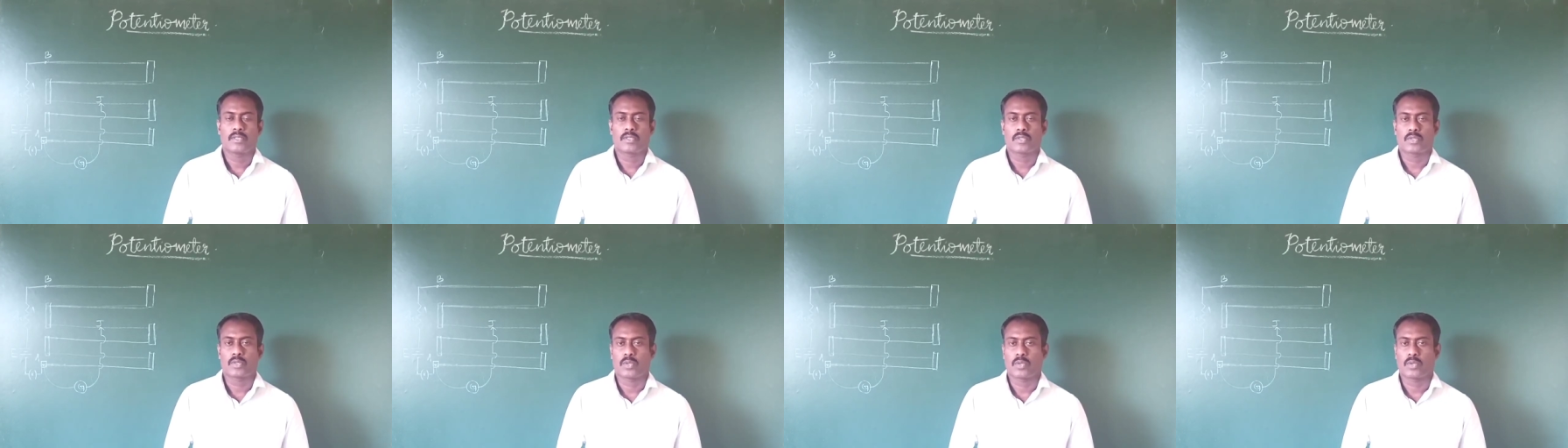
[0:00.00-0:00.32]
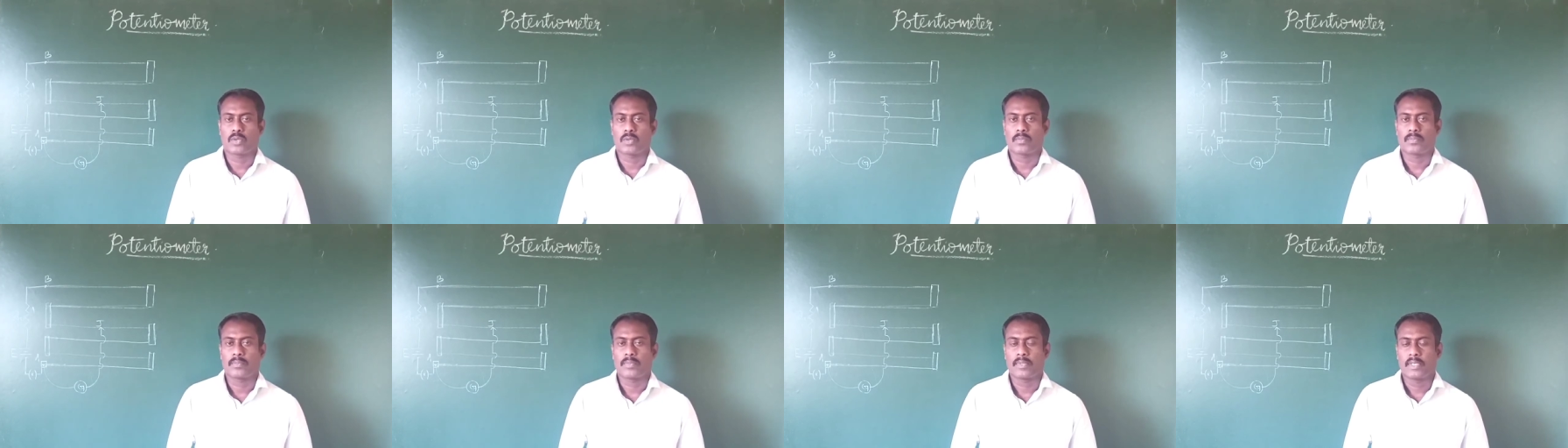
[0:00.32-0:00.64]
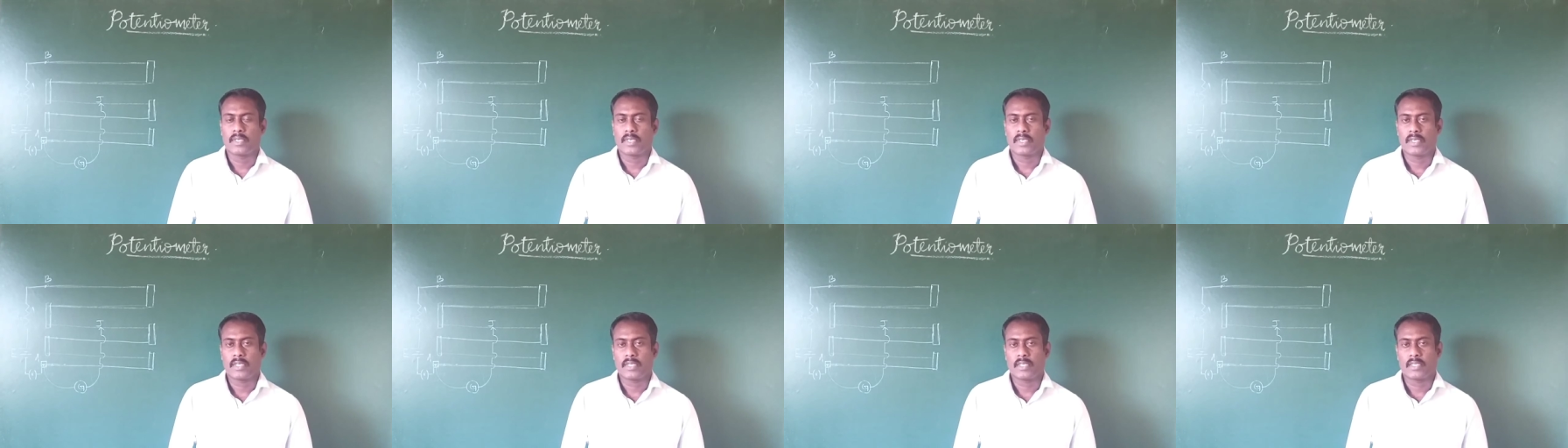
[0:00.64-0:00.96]
So
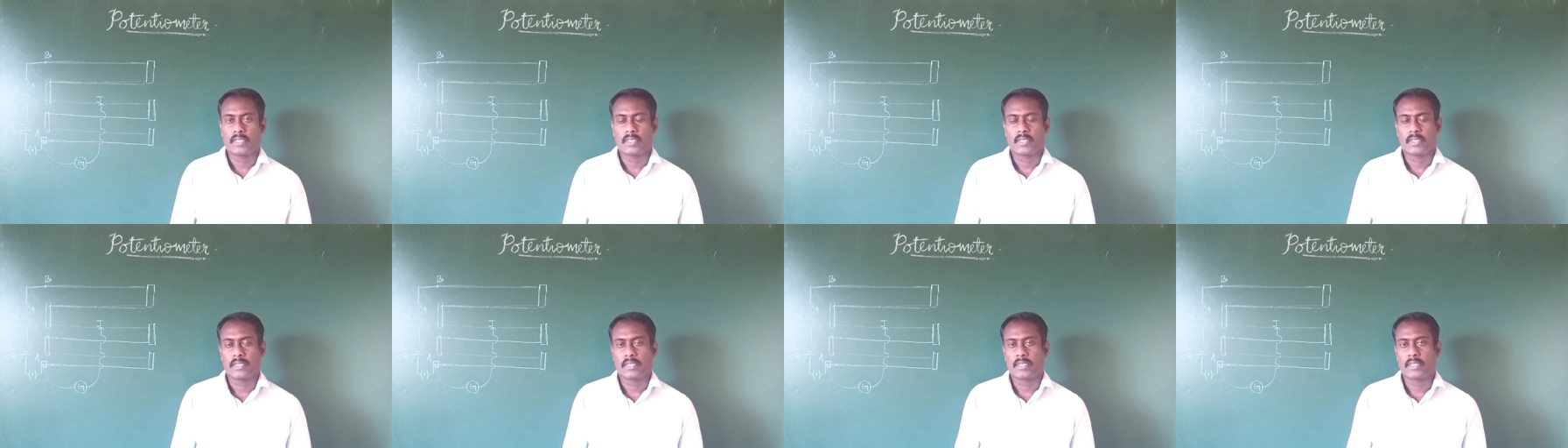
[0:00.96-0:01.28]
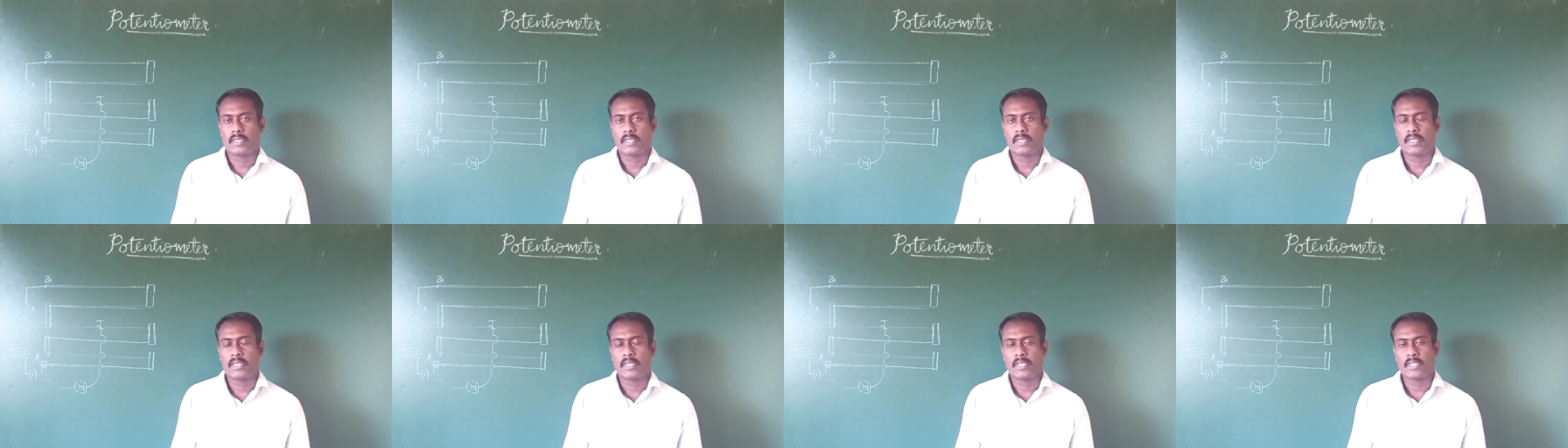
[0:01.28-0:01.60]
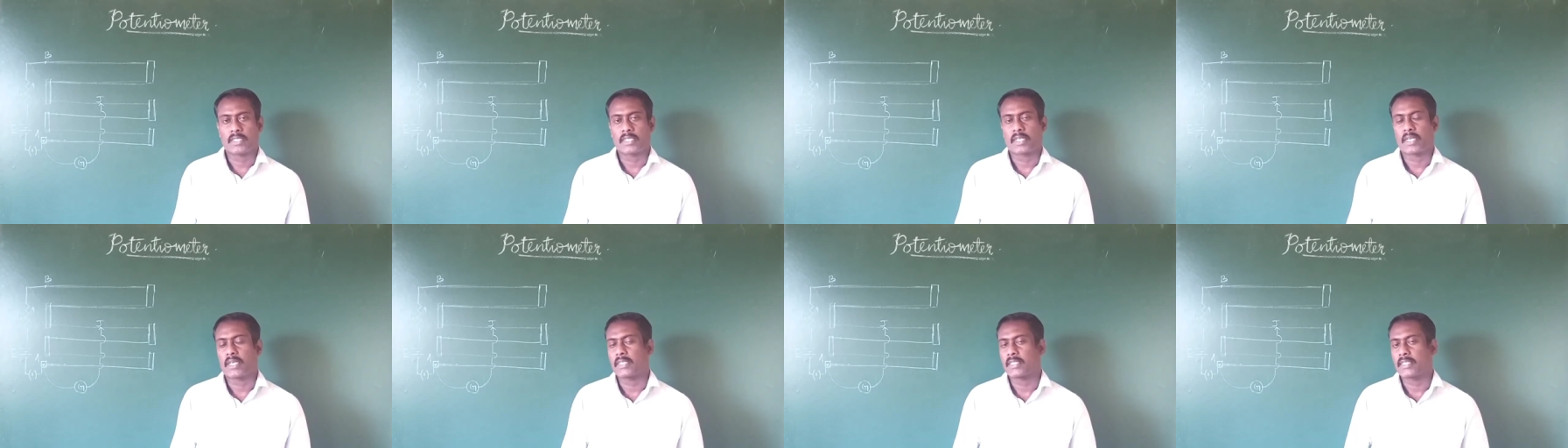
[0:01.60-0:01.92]
it
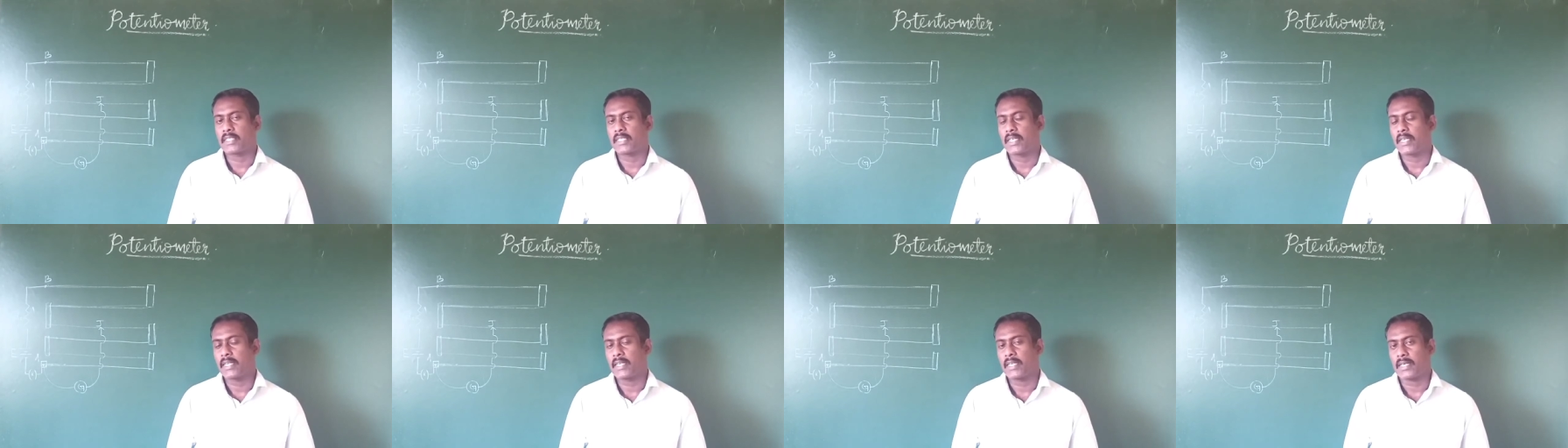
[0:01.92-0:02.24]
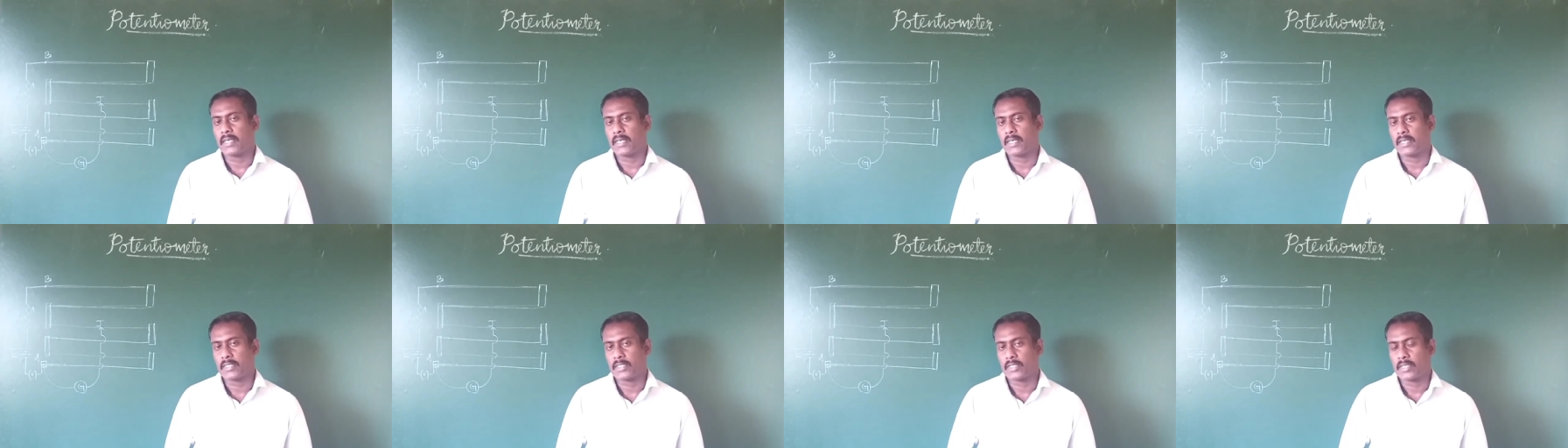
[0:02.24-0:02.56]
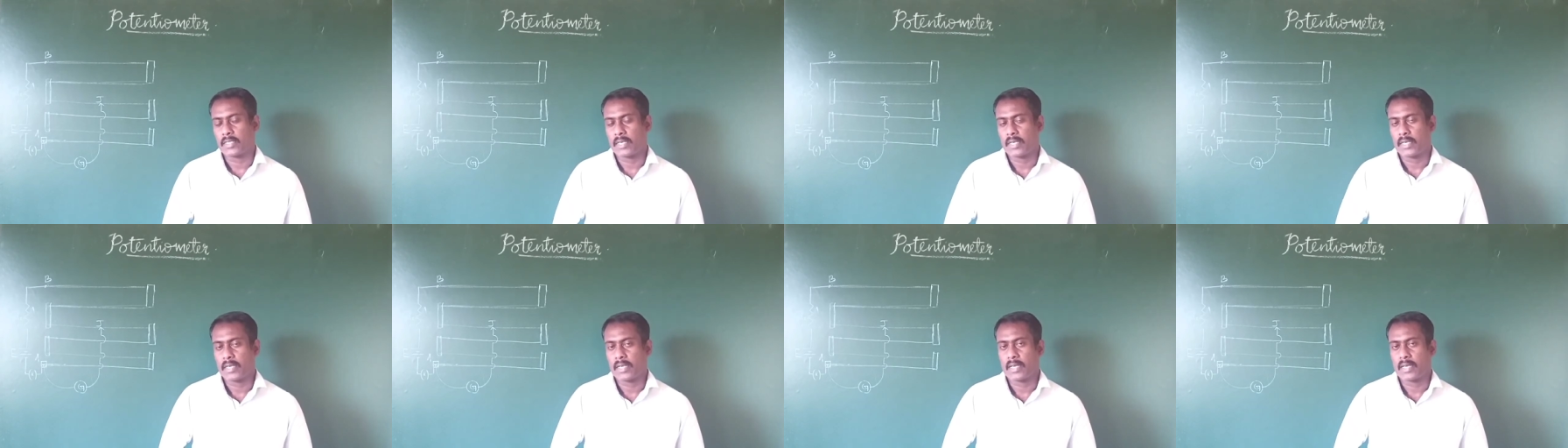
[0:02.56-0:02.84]
is considered as